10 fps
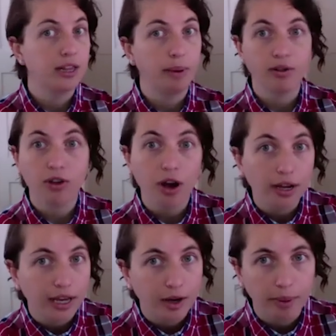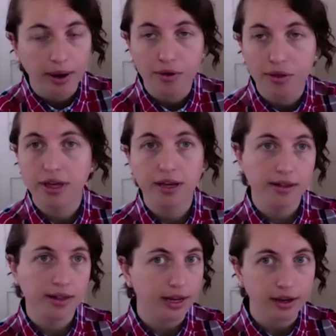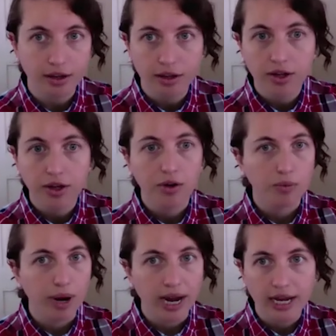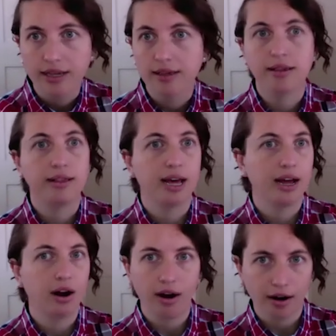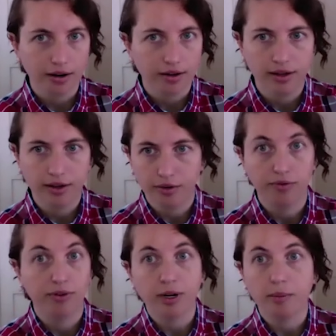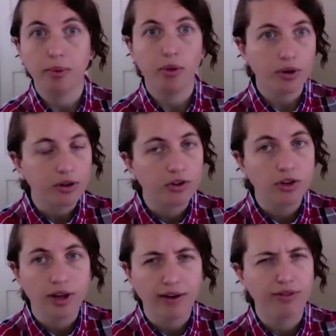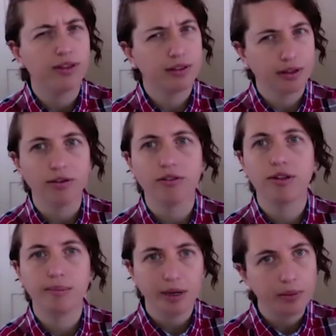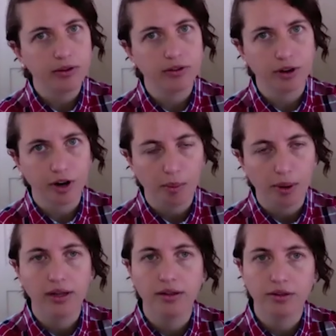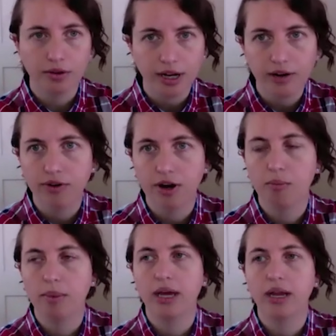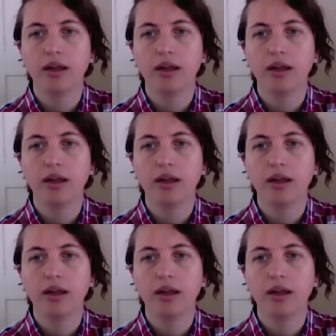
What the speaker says: about talking about things like race that are, very important to have the skills to be able to talk about in the learning environment.